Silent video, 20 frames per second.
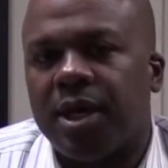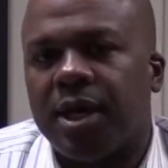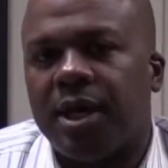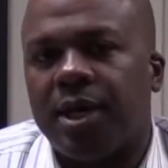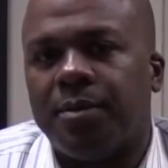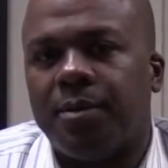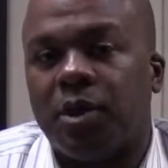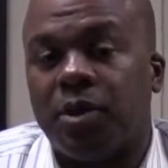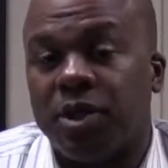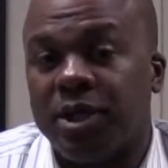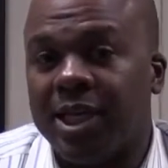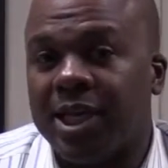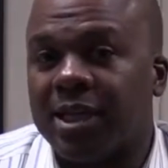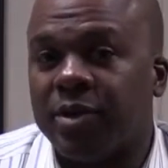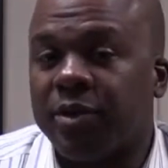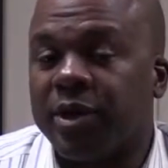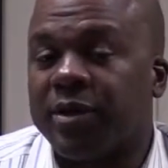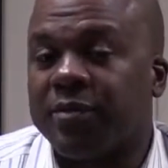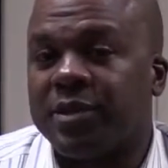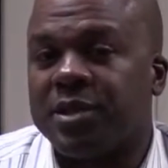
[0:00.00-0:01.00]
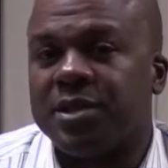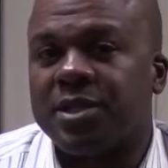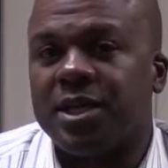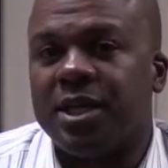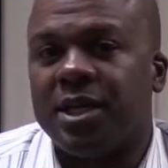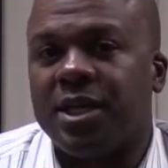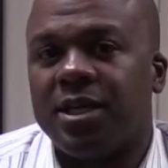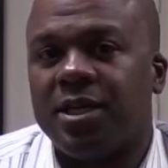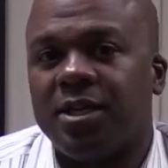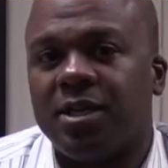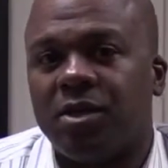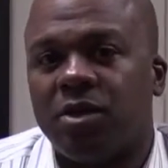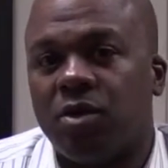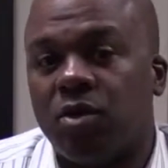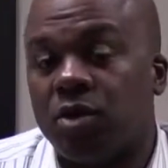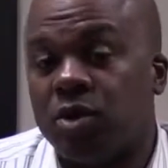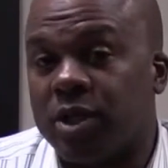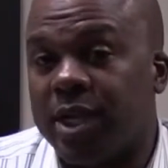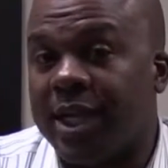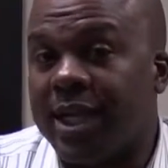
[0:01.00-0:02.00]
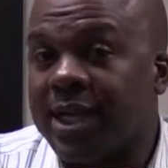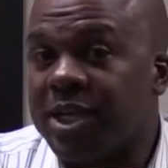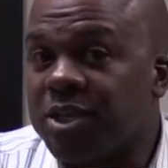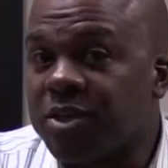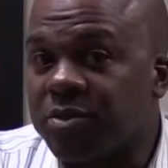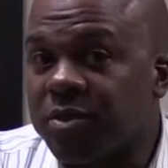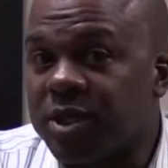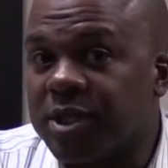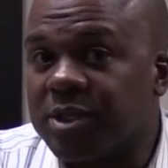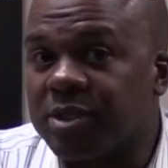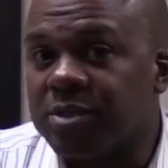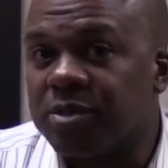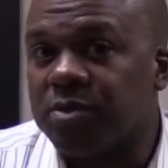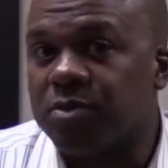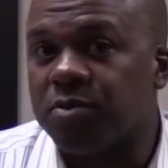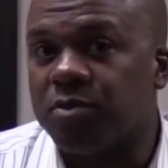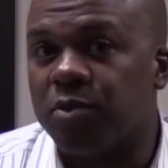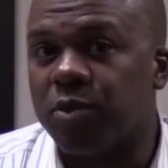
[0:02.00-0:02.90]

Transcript: um, or yellowing of the skin or icterus